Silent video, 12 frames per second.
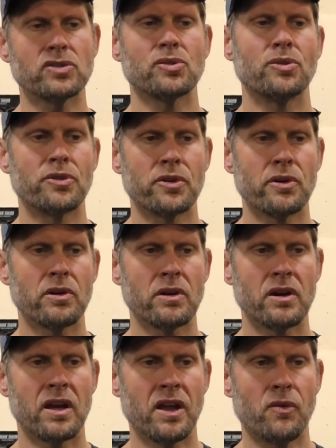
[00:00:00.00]
shoulder
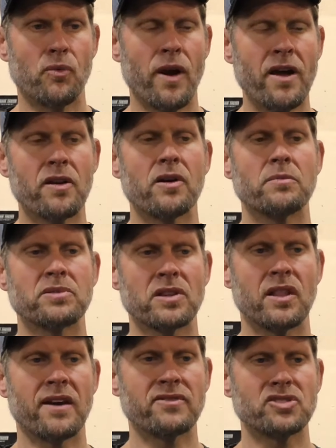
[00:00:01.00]
and right arm to
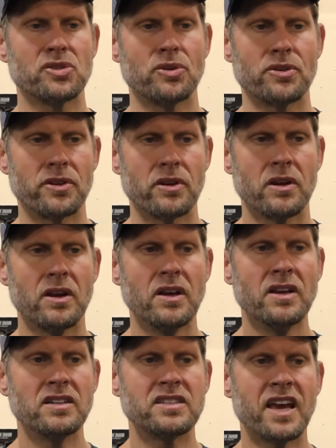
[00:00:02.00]
left shoulder.
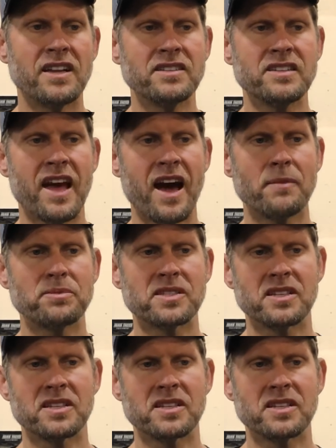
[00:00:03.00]
10 taps